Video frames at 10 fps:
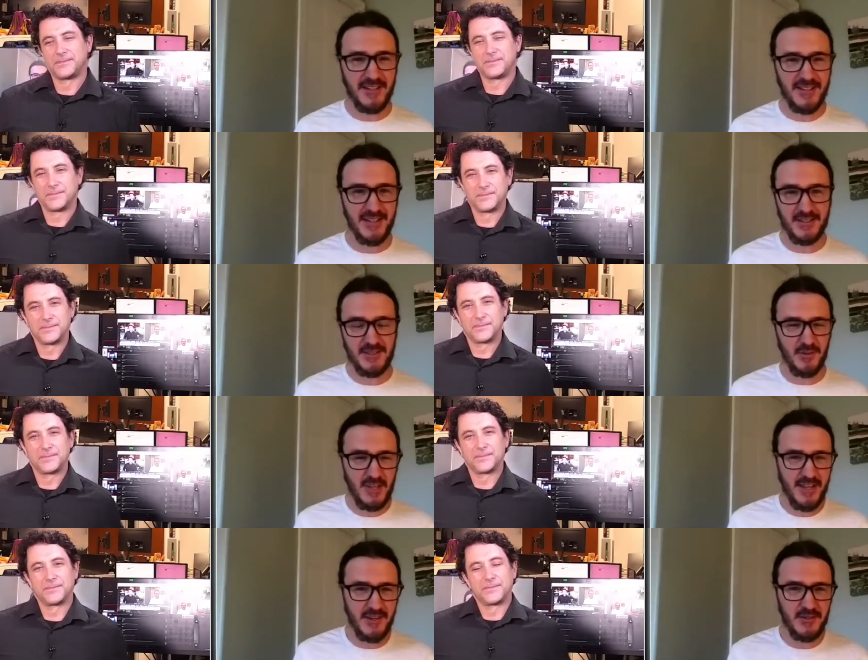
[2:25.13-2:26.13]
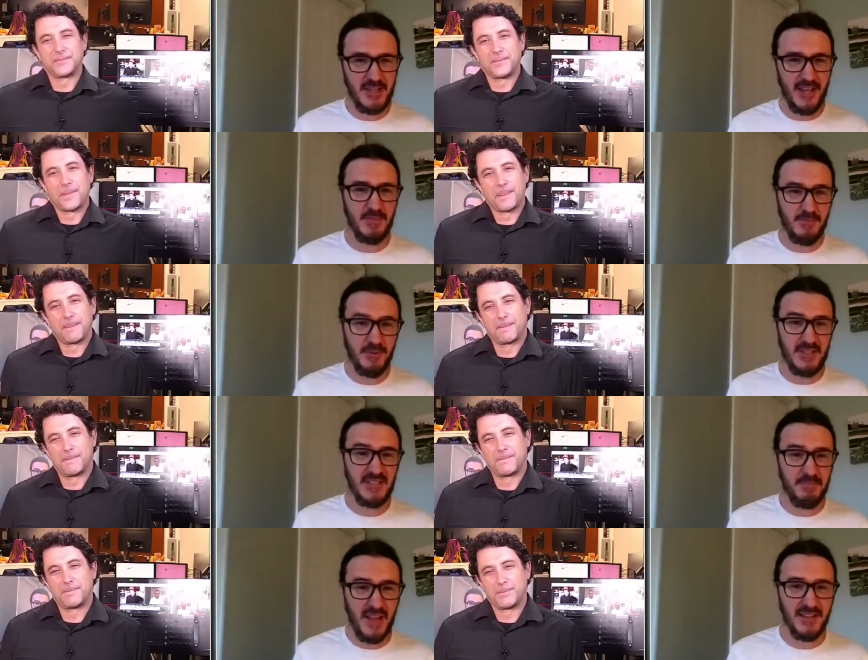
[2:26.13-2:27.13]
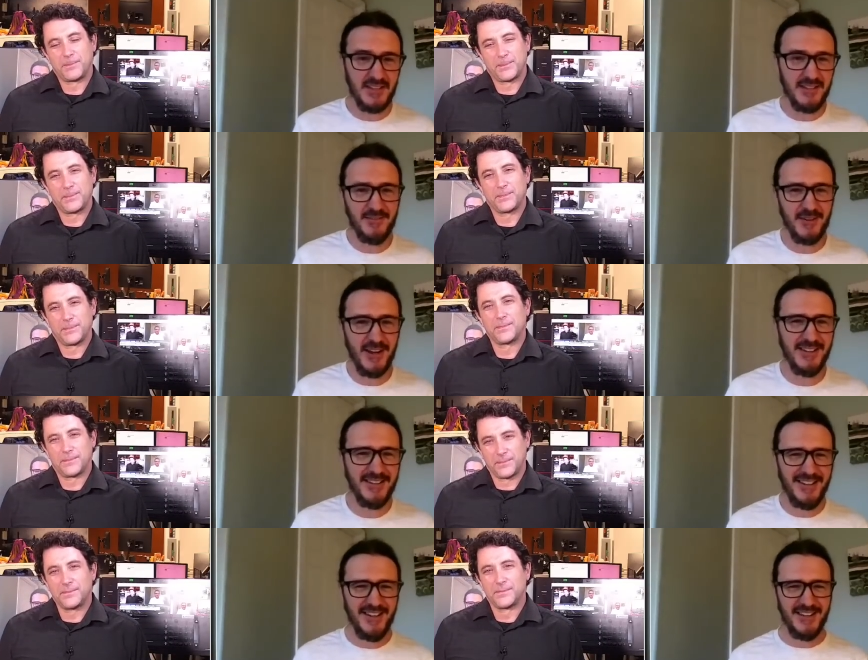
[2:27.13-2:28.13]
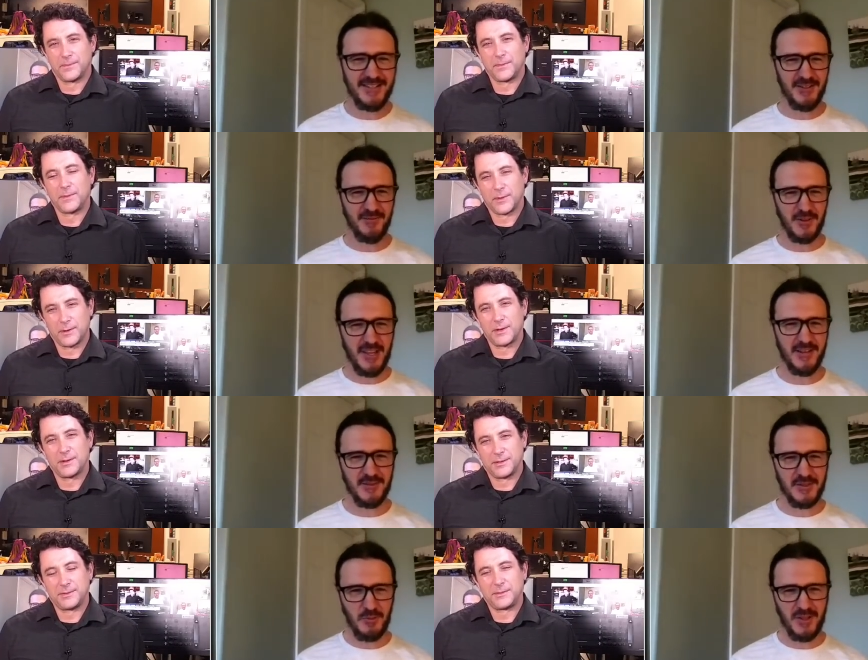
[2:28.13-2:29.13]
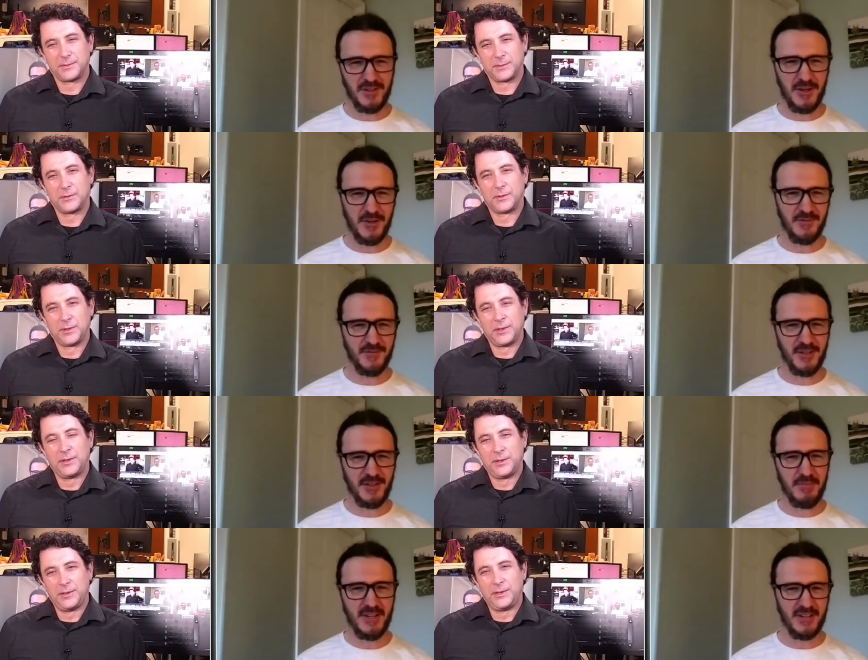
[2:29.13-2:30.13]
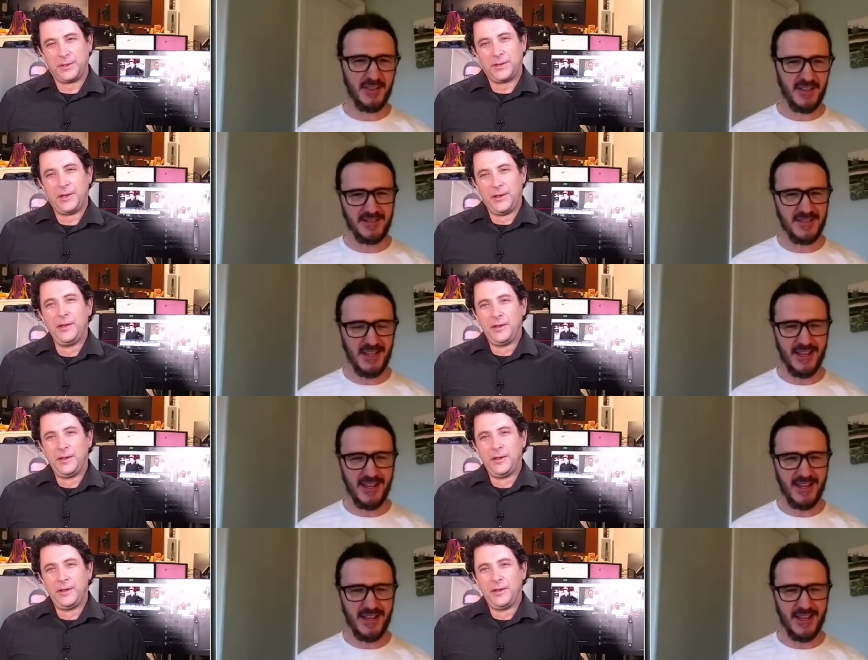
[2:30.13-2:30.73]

Speaker 1: idea because volcanoes can be pretty smelly, right? And so volcanoes are well known for emitting things